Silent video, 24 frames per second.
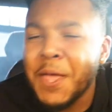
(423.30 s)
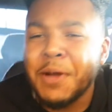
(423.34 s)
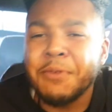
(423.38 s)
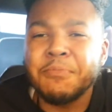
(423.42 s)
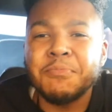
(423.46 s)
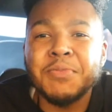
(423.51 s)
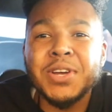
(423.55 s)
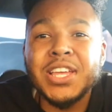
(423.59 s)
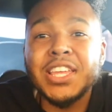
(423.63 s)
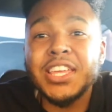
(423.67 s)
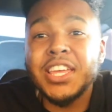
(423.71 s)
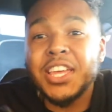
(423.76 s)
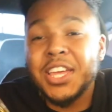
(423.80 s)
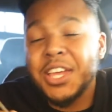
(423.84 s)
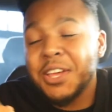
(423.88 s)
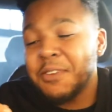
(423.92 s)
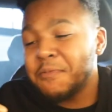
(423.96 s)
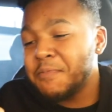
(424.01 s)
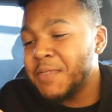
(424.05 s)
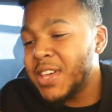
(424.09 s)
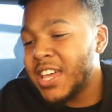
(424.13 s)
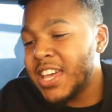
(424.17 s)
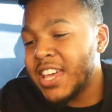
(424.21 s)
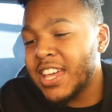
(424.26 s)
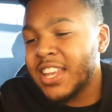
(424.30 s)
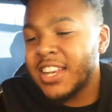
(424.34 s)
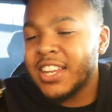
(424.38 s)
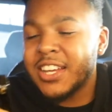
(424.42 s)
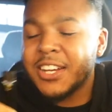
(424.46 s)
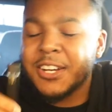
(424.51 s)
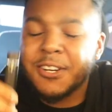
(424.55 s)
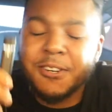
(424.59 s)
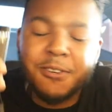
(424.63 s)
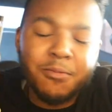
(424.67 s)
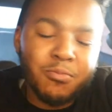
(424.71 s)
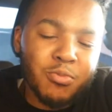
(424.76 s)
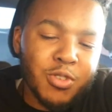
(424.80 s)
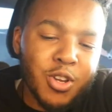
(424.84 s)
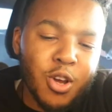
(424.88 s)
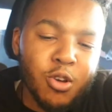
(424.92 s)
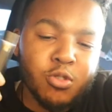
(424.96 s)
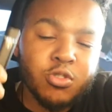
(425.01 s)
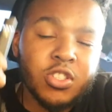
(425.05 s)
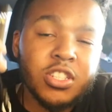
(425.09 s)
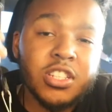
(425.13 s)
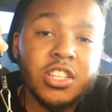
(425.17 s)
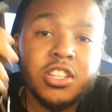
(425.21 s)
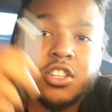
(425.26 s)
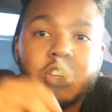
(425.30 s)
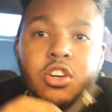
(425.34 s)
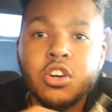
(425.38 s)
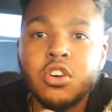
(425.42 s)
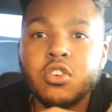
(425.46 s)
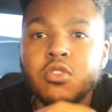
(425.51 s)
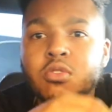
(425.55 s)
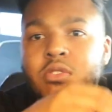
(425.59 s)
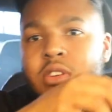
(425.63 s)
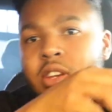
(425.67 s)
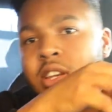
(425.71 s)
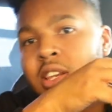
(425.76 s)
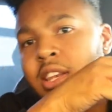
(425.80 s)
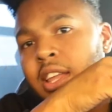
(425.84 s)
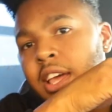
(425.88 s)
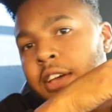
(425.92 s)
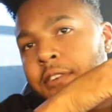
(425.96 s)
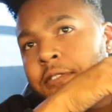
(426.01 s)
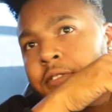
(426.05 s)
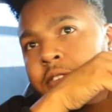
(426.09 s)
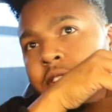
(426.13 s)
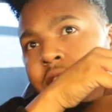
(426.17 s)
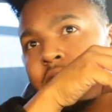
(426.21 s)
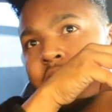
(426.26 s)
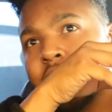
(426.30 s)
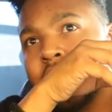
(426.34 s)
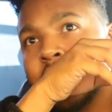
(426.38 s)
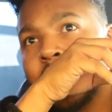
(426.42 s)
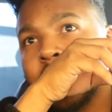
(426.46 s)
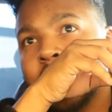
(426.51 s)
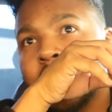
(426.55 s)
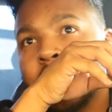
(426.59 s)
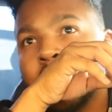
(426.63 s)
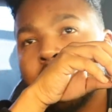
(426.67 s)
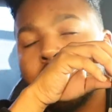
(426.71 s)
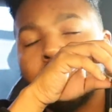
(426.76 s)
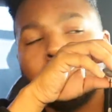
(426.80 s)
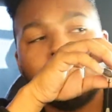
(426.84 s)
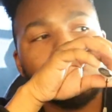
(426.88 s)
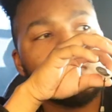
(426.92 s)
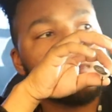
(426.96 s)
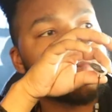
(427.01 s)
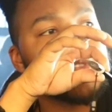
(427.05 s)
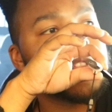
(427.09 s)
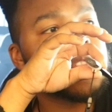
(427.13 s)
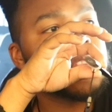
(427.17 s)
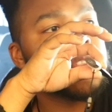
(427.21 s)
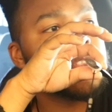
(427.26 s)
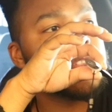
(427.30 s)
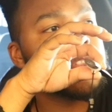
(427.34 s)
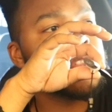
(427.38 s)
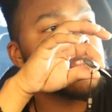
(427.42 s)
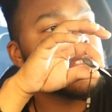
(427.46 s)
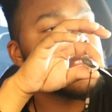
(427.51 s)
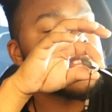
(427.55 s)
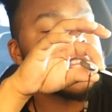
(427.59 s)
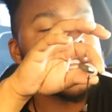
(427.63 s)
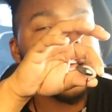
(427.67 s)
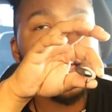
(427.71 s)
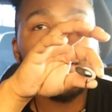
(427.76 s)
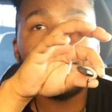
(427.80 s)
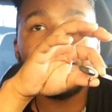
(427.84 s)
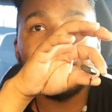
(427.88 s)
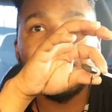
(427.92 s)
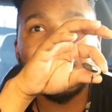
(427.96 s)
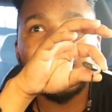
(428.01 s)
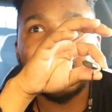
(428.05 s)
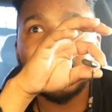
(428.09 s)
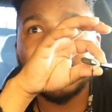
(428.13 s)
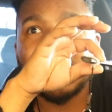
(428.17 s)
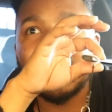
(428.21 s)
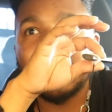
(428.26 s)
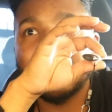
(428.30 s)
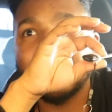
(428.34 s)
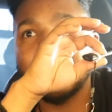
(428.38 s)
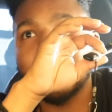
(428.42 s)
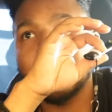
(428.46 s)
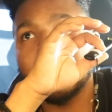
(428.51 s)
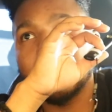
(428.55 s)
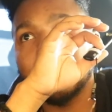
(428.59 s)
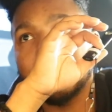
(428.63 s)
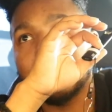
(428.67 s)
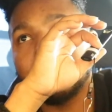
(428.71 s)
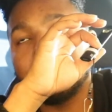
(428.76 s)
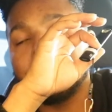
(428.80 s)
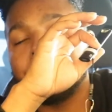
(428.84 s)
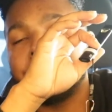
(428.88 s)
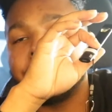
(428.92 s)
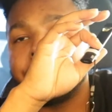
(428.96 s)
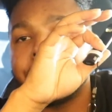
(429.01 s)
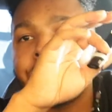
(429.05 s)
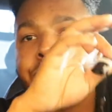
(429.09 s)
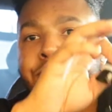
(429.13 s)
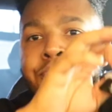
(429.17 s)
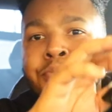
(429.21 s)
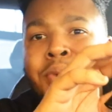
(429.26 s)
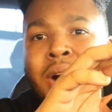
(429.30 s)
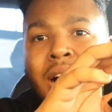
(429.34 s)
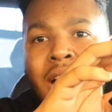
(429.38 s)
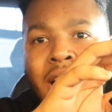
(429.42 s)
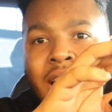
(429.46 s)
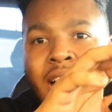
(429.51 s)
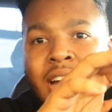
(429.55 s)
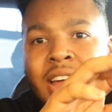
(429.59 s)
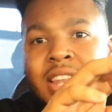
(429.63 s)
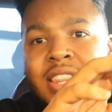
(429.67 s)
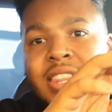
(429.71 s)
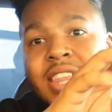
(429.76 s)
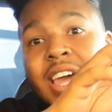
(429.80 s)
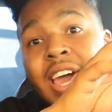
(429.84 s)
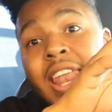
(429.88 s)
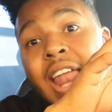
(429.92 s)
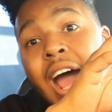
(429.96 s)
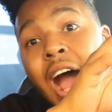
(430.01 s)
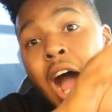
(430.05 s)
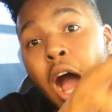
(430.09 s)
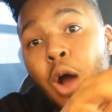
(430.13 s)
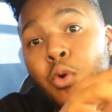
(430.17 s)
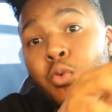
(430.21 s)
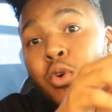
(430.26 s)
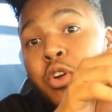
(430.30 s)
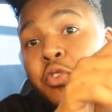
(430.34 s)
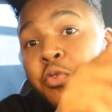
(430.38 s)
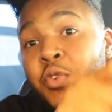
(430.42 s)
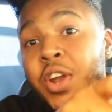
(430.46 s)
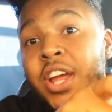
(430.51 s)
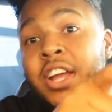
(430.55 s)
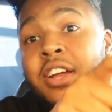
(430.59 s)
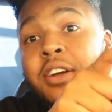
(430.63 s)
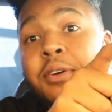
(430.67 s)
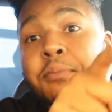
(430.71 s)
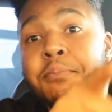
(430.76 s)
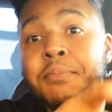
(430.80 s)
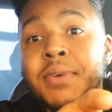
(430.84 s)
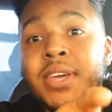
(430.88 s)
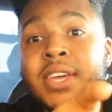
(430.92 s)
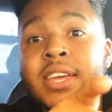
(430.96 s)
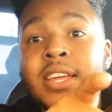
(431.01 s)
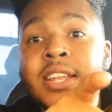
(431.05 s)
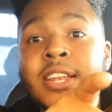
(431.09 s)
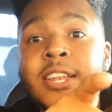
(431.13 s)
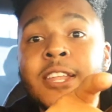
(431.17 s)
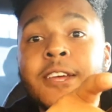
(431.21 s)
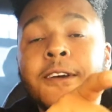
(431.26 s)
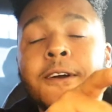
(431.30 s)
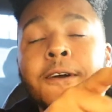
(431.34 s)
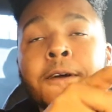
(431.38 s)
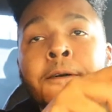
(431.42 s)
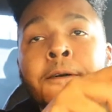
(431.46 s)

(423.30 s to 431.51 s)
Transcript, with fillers: but yeah, man, um, Dosi definitely um definitely the pod that I would recommend.